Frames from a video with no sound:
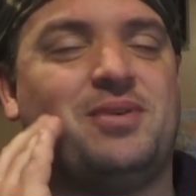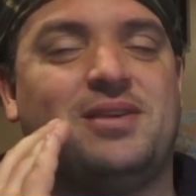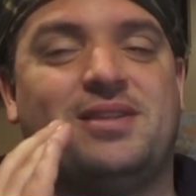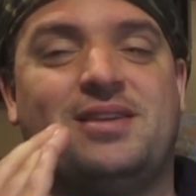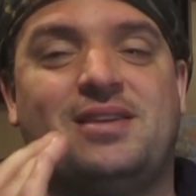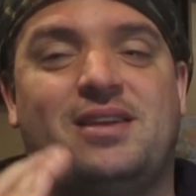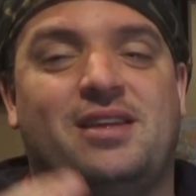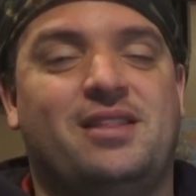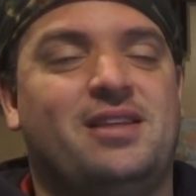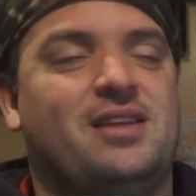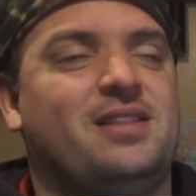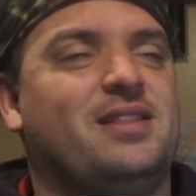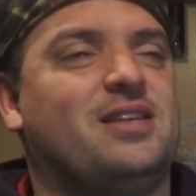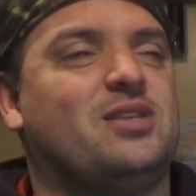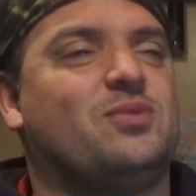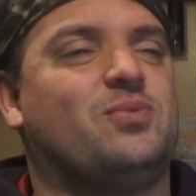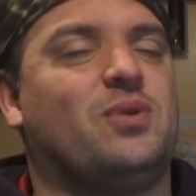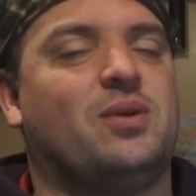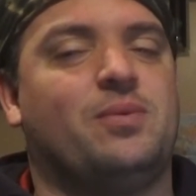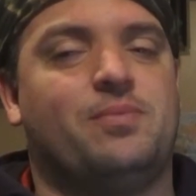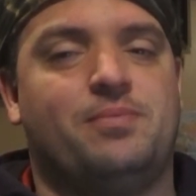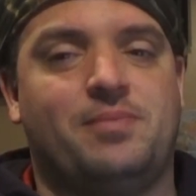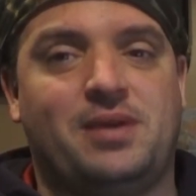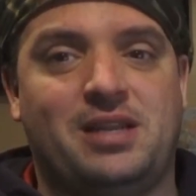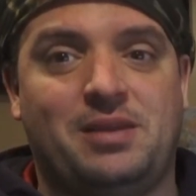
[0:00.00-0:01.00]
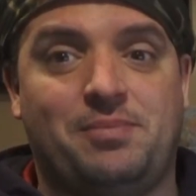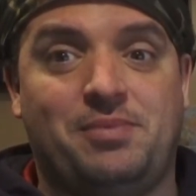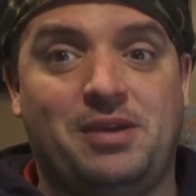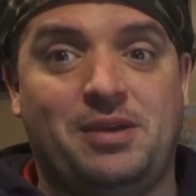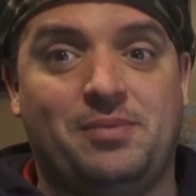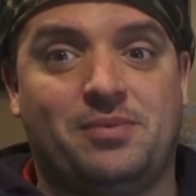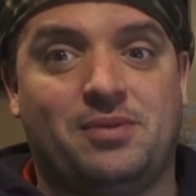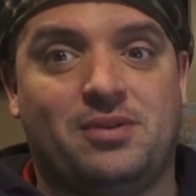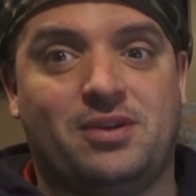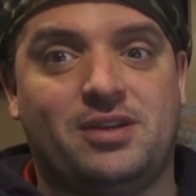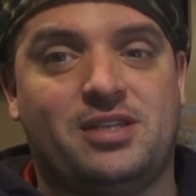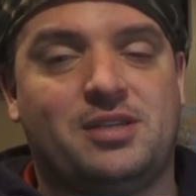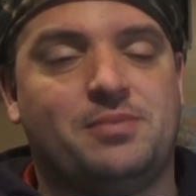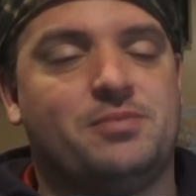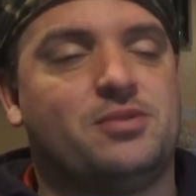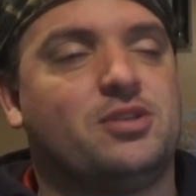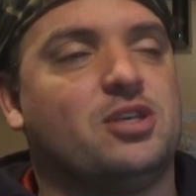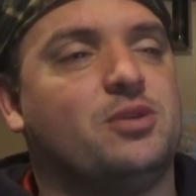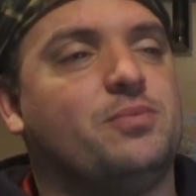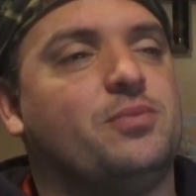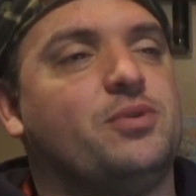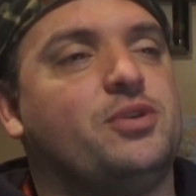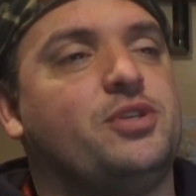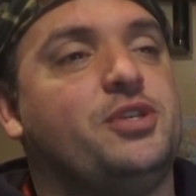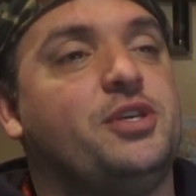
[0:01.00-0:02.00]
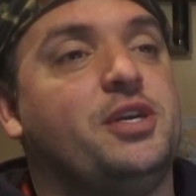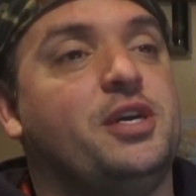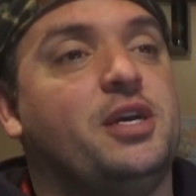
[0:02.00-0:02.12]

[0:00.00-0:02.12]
and I think that's why many people liked him so much.